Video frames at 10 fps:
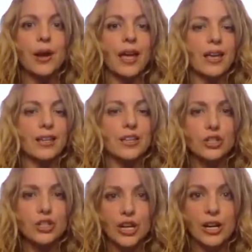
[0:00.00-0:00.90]
in
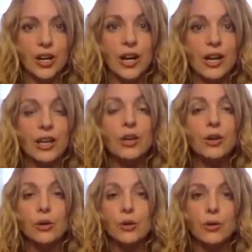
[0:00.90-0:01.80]
sharing
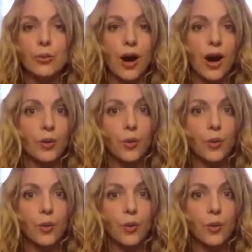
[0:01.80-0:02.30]
who you are,